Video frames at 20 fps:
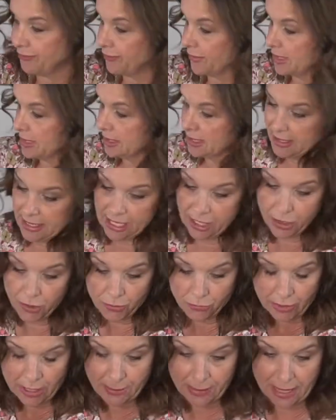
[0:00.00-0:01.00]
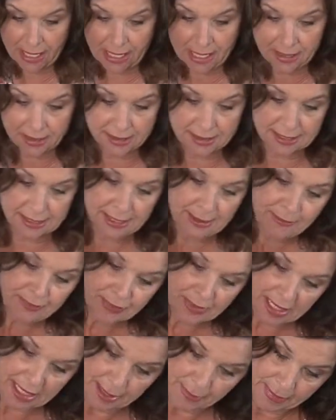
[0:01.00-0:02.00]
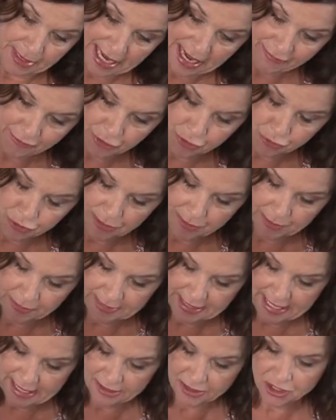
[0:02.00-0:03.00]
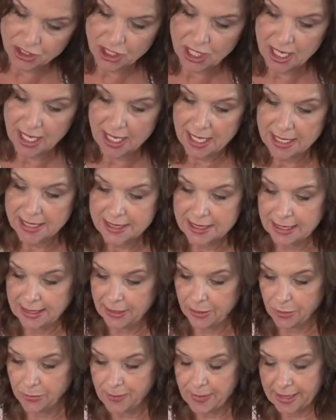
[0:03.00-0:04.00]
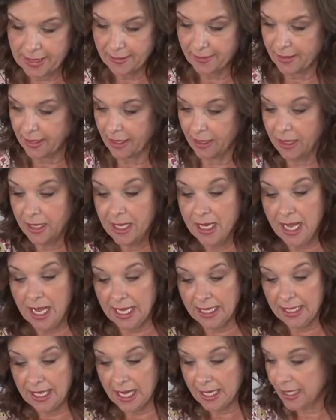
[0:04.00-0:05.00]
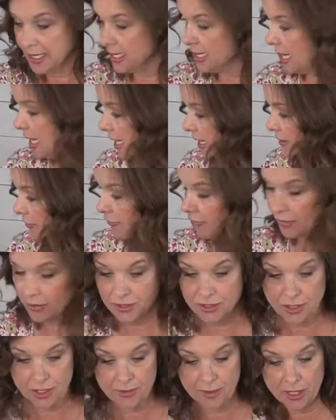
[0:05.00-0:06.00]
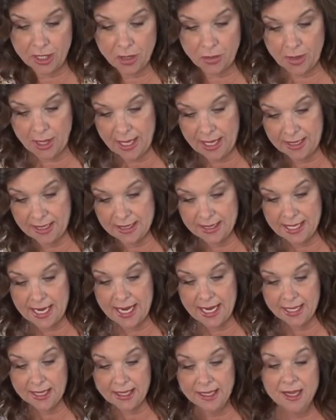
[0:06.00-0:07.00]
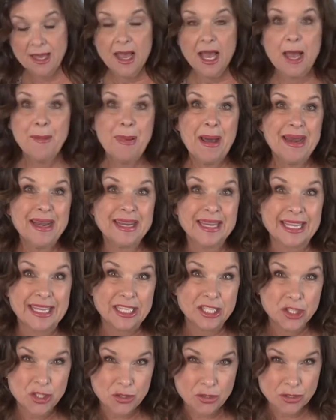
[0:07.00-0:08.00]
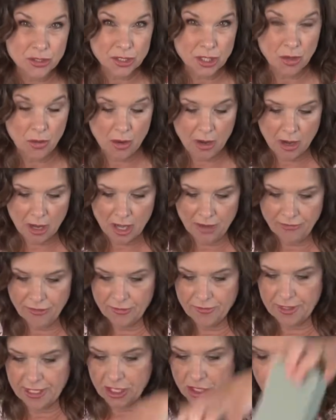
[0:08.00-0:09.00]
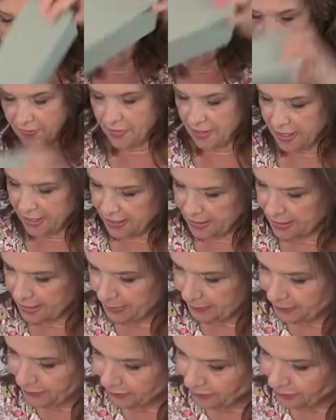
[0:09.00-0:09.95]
it's gonna take 3 blocks. And I'm gonna have to trim them down just a little bit there. I got a knife, so I'm gonna go ahead and take about an inch or so off of each one of these.